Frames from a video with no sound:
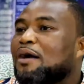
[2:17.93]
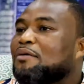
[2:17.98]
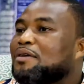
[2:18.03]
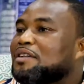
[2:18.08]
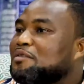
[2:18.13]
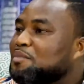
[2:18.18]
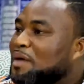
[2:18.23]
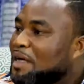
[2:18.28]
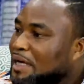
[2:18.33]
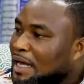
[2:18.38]
So
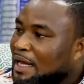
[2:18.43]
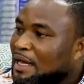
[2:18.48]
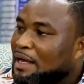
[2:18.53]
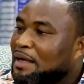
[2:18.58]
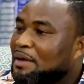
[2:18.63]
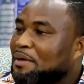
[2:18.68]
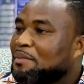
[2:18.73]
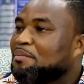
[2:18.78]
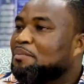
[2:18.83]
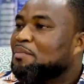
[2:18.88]
how is
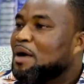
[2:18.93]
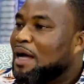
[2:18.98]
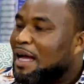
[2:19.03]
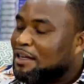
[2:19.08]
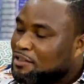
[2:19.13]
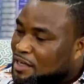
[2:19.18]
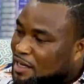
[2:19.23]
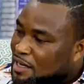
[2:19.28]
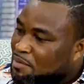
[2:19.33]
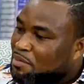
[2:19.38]

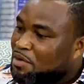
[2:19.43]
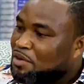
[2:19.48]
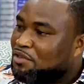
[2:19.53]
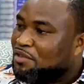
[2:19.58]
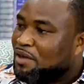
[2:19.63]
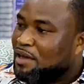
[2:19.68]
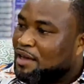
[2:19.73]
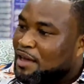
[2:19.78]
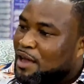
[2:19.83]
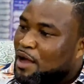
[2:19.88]
Ashali
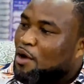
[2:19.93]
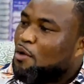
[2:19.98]
Butchery?